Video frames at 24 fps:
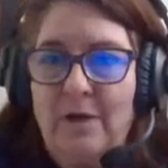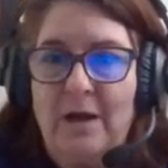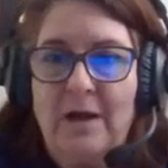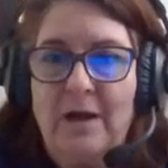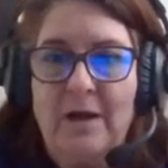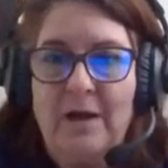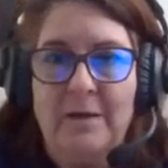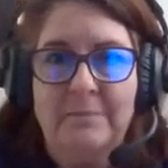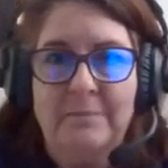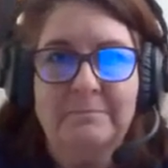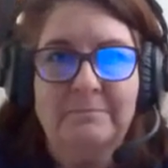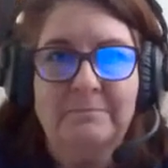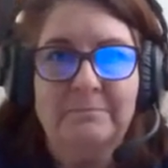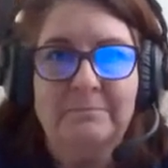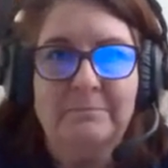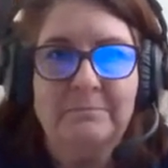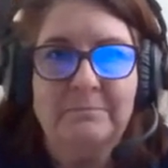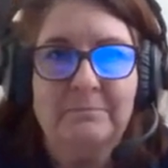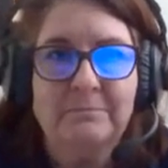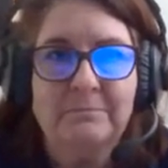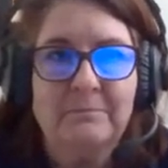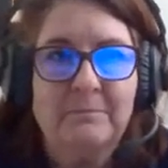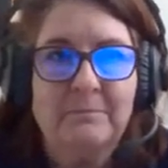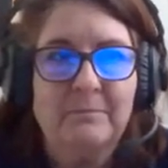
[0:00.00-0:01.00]

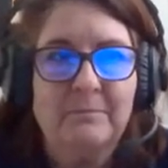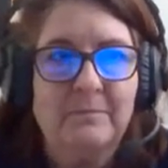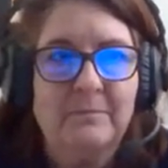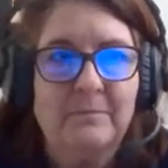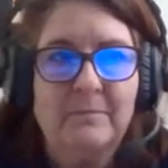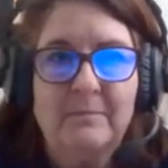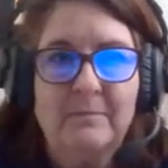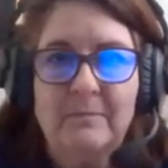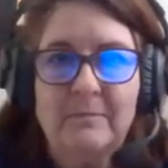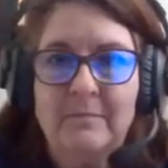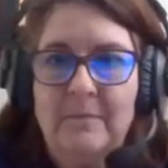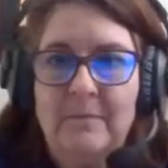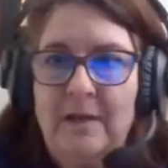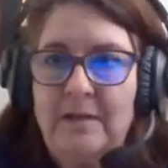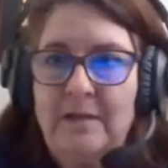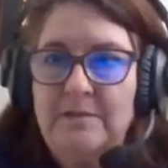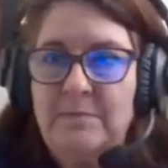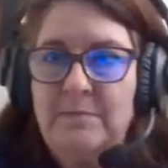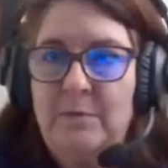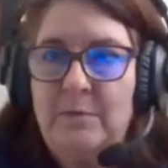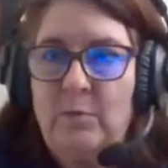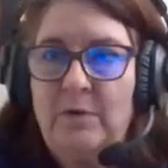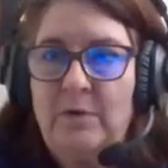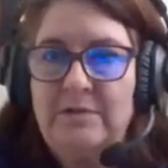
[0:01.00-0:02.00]
My
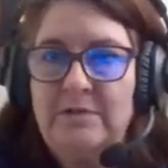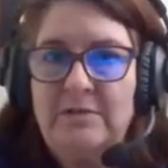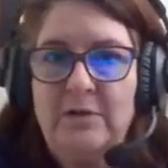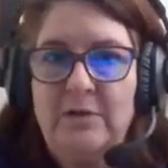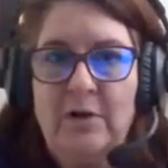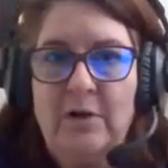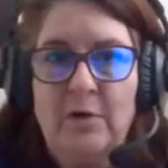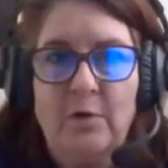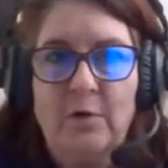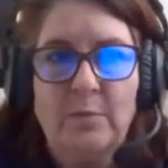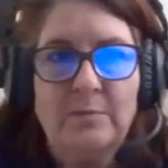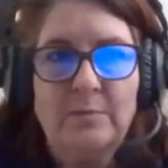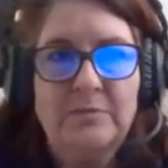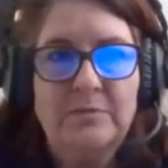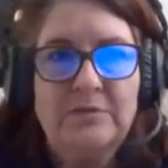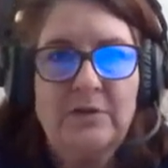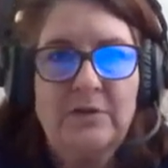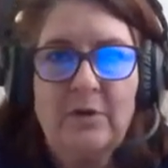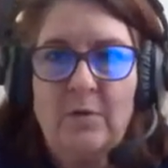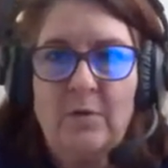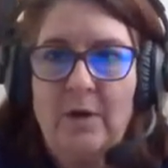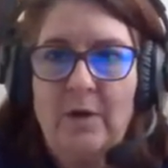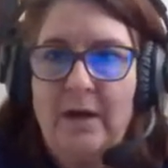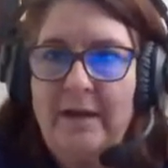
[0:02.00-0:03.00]
husband wasn't home,
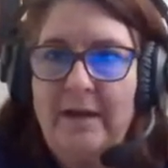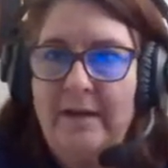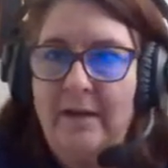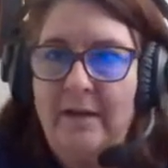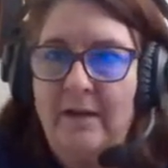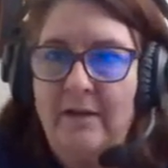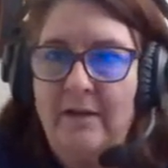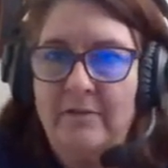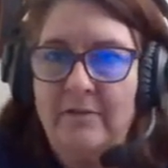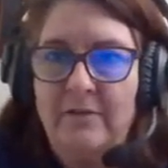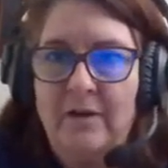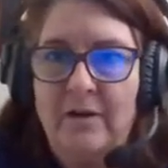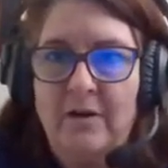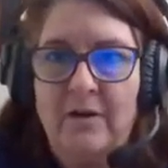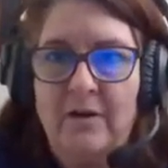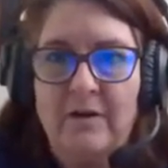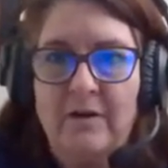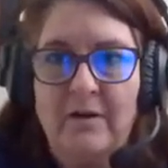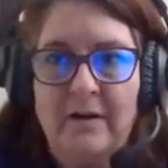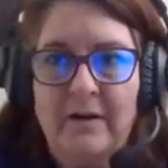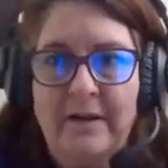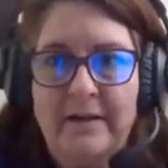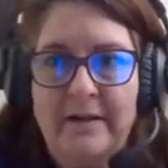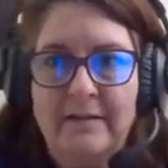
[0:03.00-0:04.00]
so I thought, all
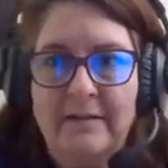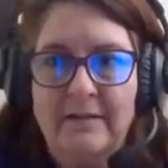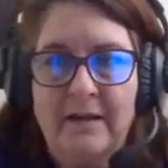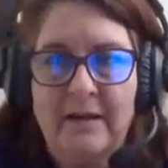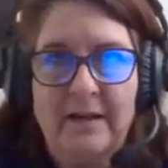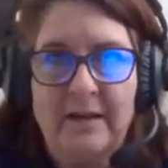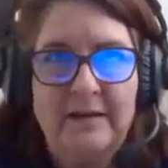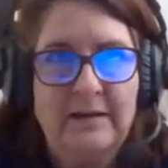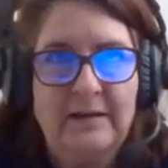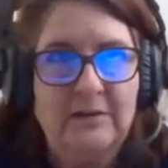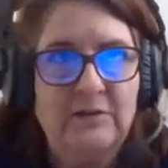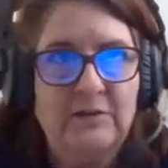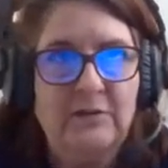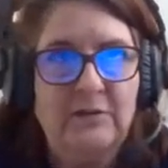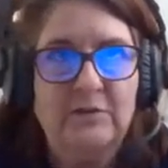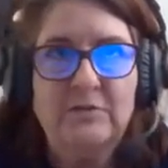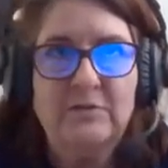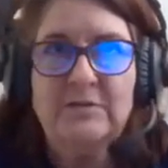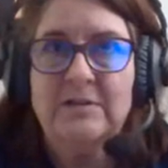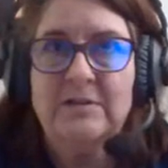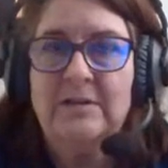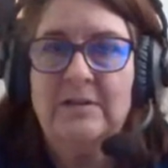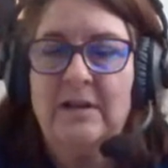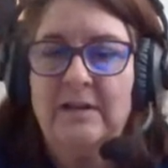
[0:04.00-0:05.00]
right, I need to
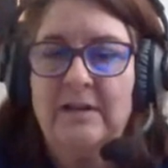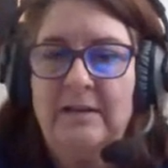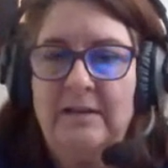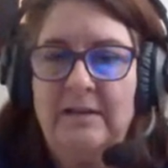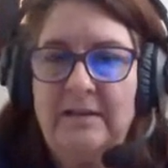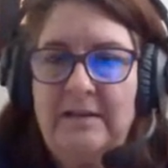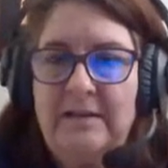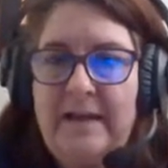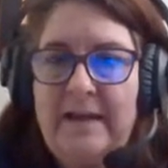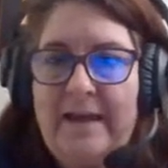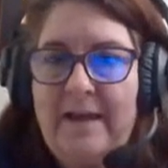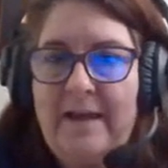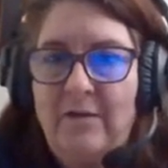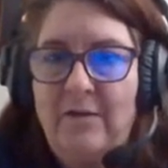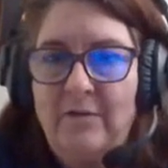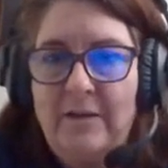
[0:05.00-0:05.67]
use it. I need it now.